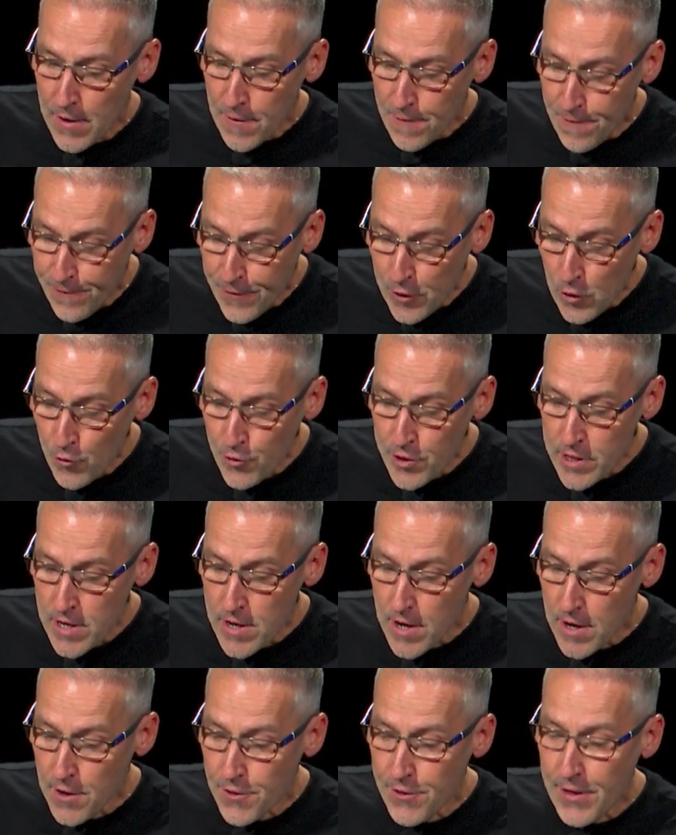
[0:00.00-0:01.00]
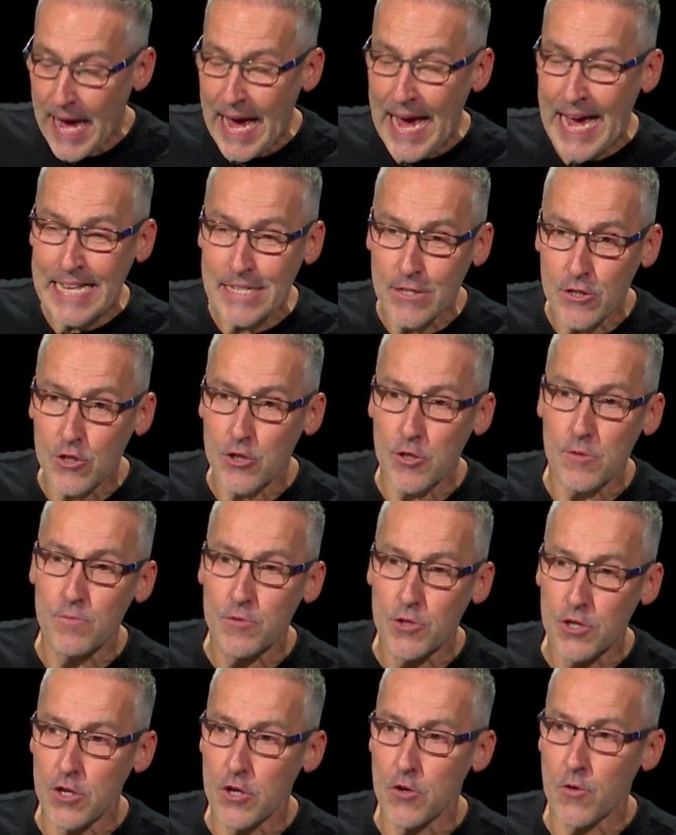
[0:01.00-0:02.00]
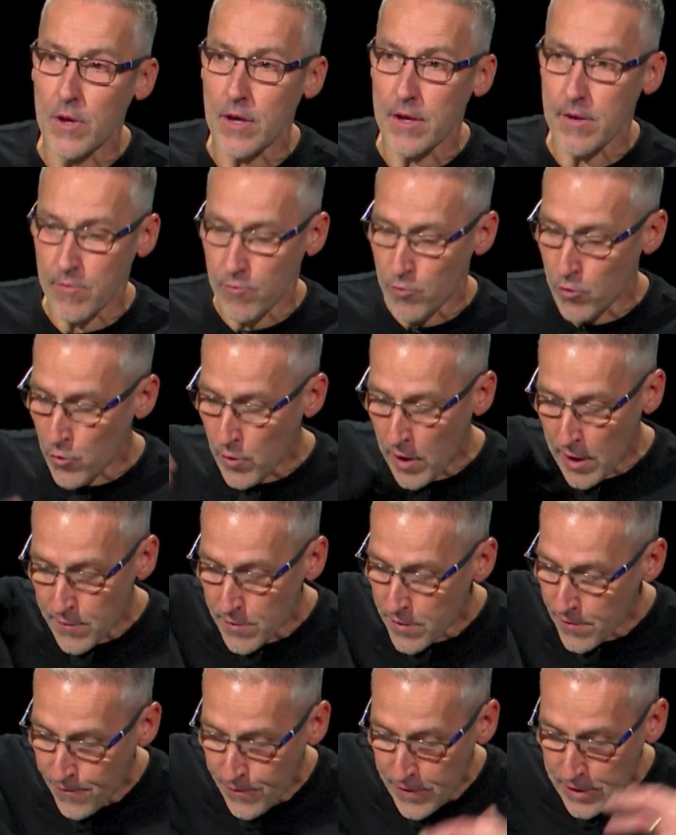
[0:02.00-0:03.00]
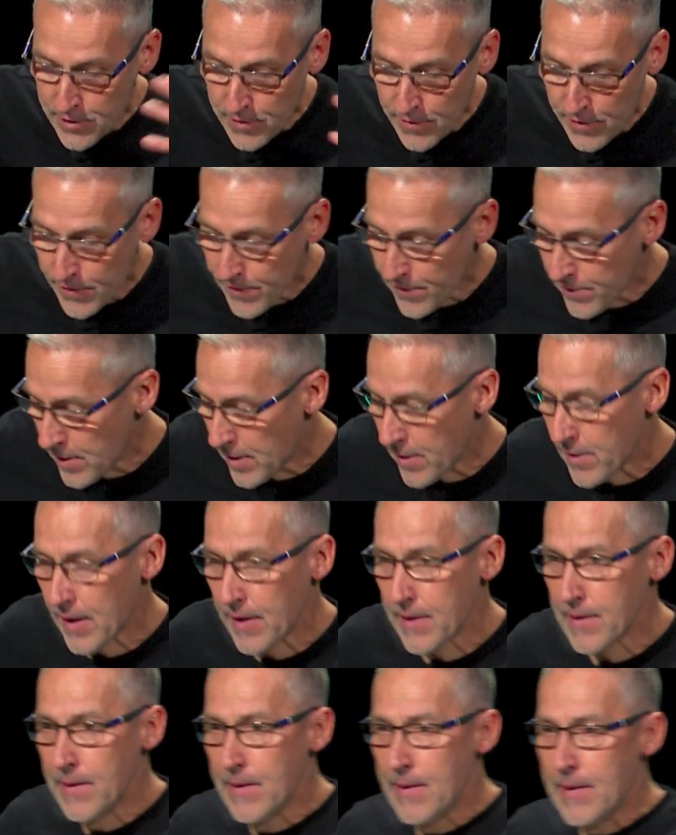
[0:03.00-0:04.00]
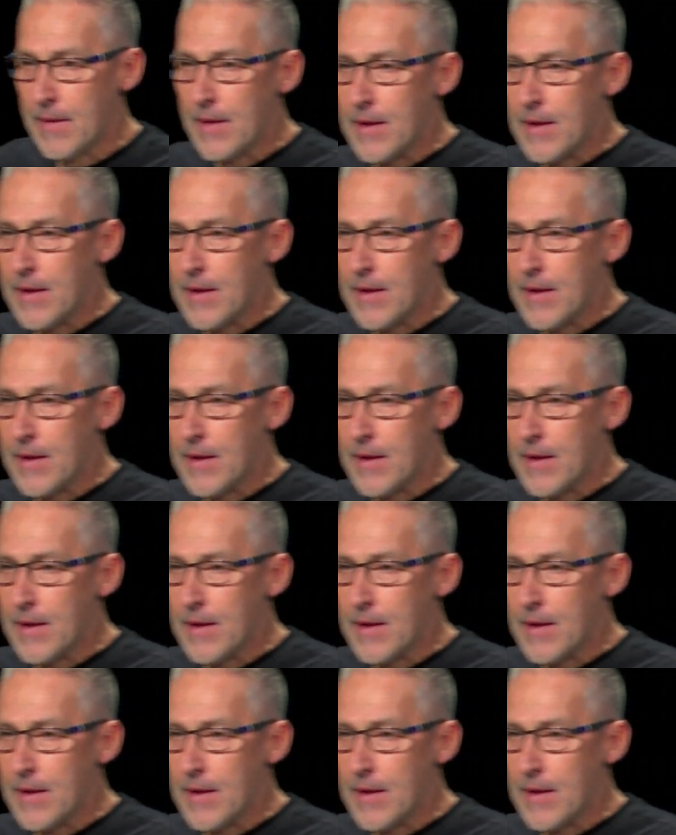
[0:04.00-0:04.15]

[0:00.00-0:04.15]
fill the earth and subdue it, rule over the fish and the. Okay?